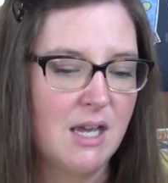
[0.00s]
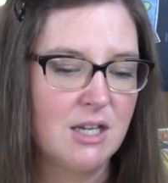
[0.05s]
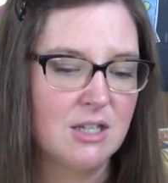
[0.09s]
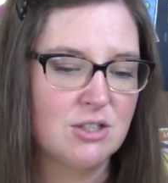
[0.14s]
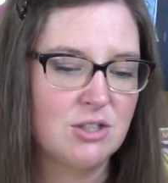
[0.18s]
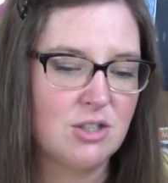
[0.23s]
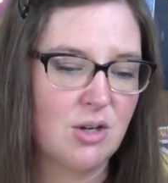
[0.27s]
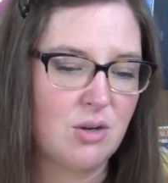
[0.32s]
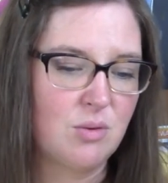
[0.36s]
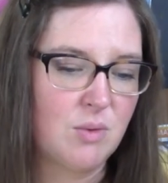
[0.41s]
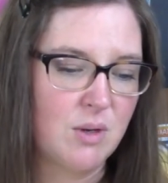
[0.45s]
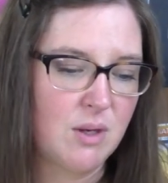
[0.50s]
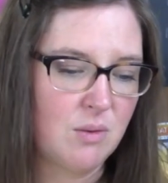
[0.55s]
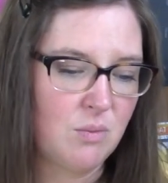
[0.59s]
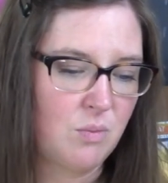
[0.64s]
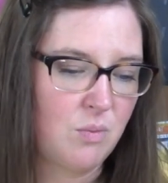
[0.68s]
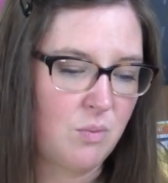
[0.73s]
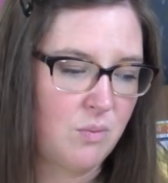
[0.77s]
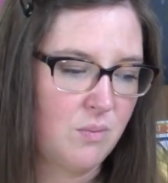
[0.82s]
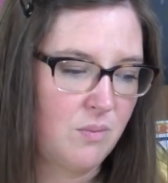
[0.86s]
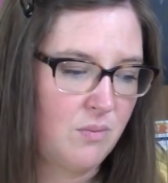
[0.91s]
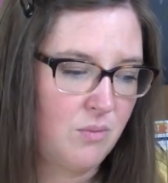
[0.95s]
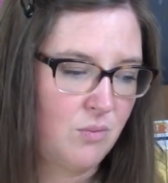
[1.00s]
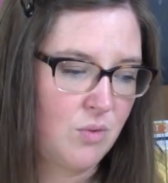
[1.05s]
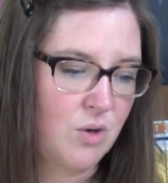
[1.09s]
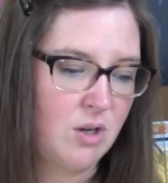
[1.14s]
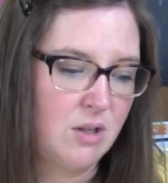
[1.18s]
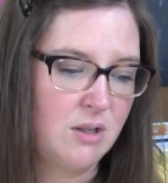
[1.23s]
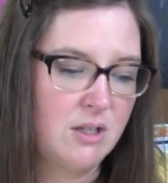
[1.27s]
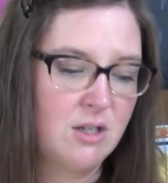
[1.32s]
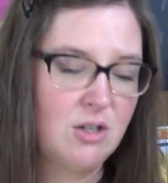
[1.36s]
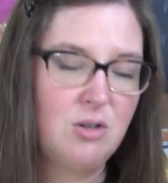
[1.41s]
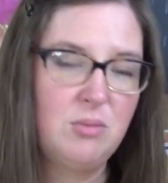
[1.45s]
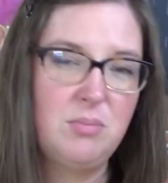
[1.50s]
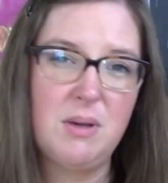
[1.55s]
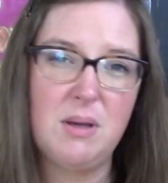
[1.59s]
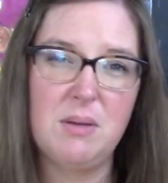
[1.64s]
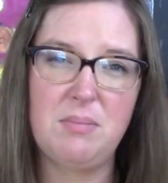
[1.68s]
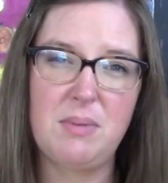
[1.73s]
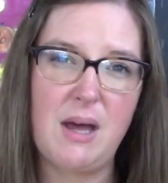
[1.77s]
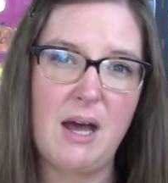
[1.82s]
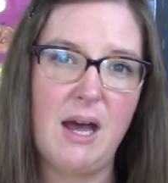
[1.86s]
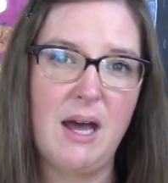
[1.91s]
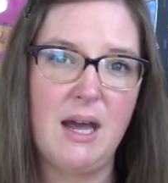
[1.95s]
So we were a little bit
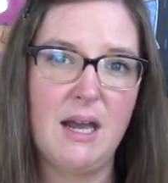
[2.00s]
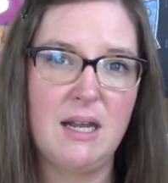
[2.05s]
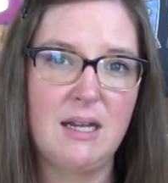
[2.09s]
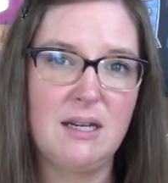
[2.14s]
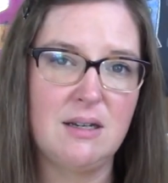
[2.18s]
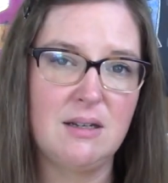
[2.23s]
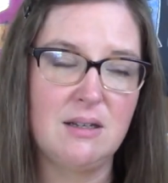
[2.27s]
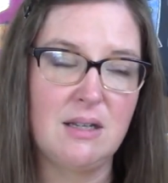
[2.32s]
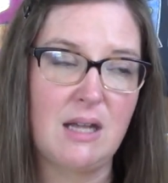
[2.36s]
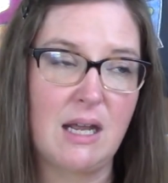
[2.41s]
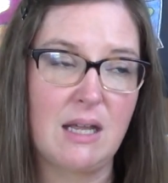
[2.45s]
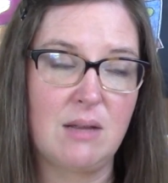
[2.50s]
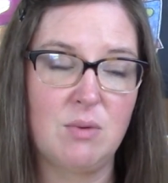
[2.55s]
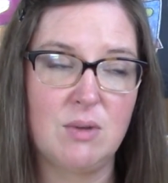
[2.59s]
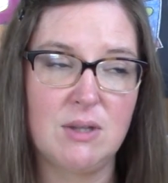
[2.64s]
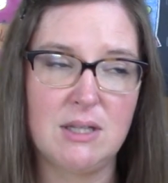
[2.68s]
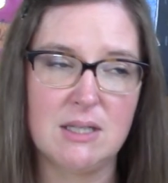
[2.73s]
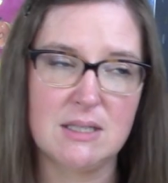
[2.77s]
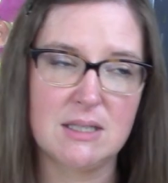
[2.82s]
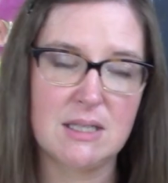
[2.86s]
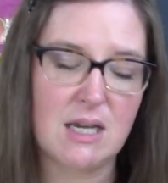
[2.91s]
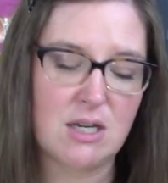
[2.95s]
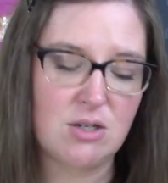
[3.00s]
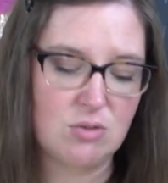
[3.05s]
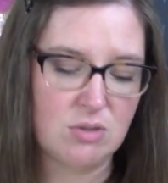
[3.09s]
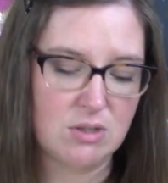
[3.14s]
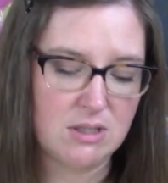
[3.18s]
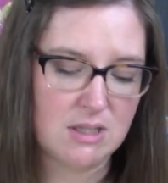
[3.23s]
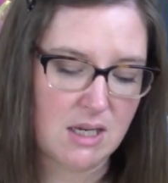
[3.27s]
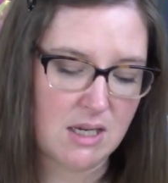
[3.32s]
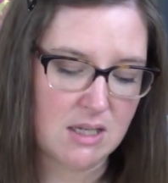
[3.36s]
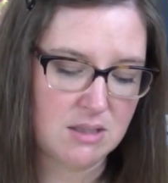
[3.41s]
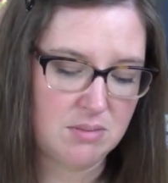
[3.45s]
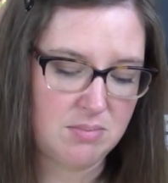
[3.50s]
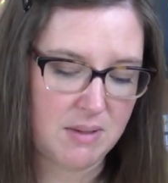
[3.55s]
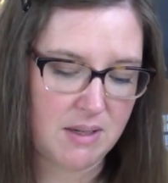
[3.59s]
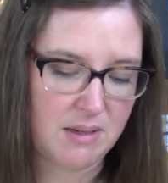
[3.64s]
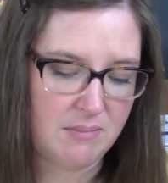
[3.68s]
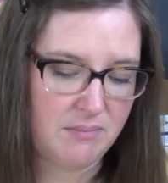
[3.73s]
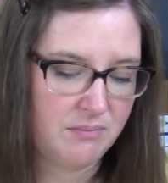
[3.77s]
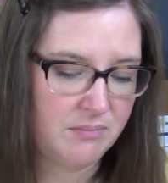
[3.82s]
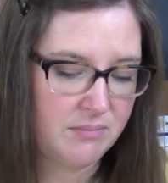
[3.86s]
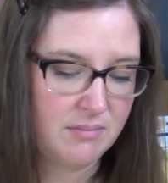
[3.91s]
behind on like what the schedule says, but